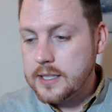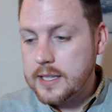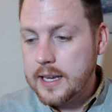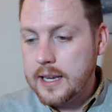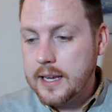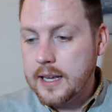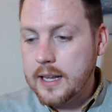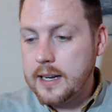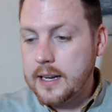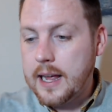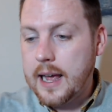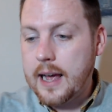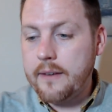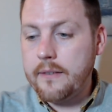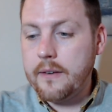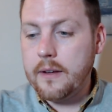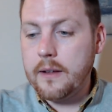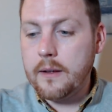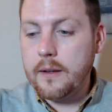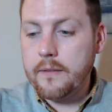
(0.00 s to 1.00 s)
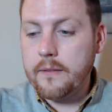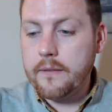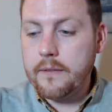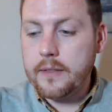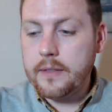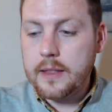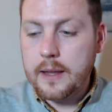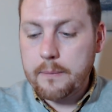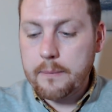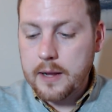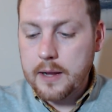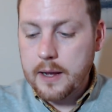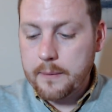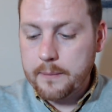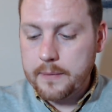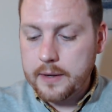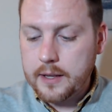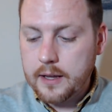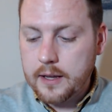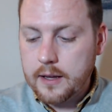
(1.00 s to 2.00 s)
in
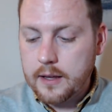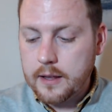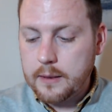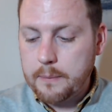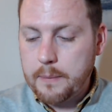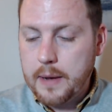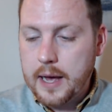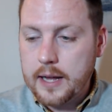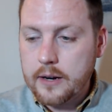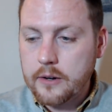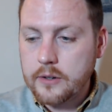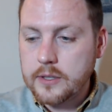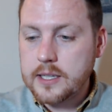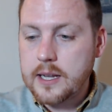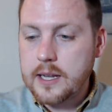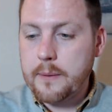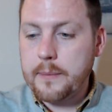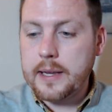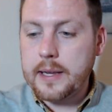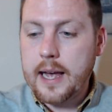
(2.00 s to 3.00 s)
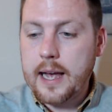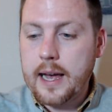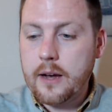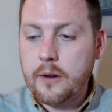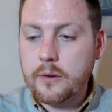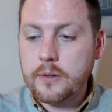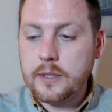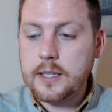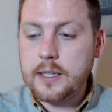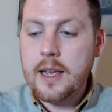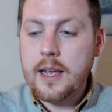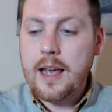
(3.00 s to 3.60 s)
the patterns coming out.